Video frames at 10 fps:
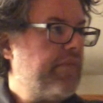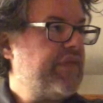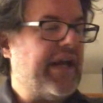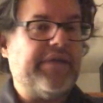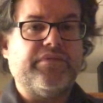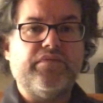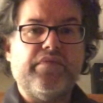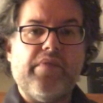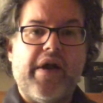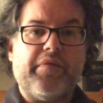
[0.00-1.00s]
that I
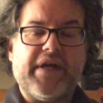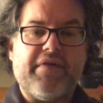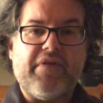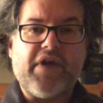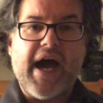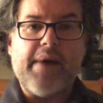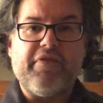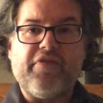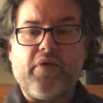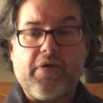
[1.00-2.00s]
don't think I've ever had
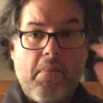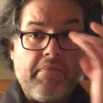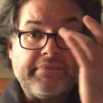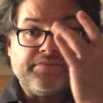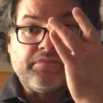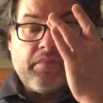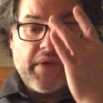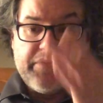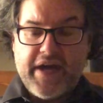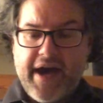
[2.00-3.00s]
before,
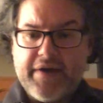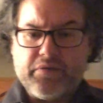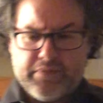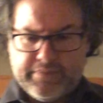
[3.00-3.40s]
they had